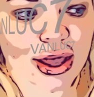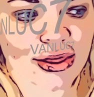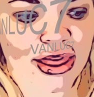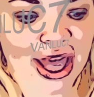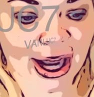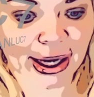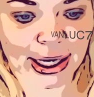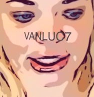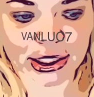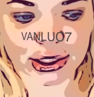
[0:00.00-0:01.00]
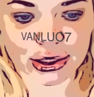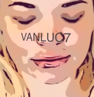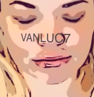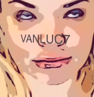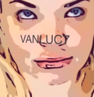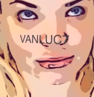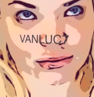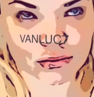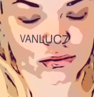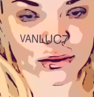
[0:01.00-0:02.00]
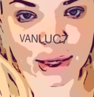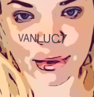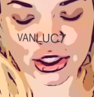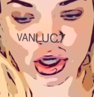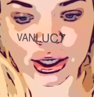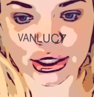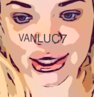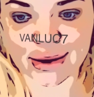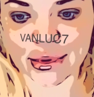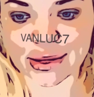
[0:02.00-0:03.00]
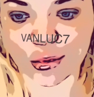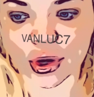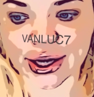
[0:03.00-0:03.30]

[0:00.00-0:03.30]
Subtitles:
that I'm not talking to him anymore.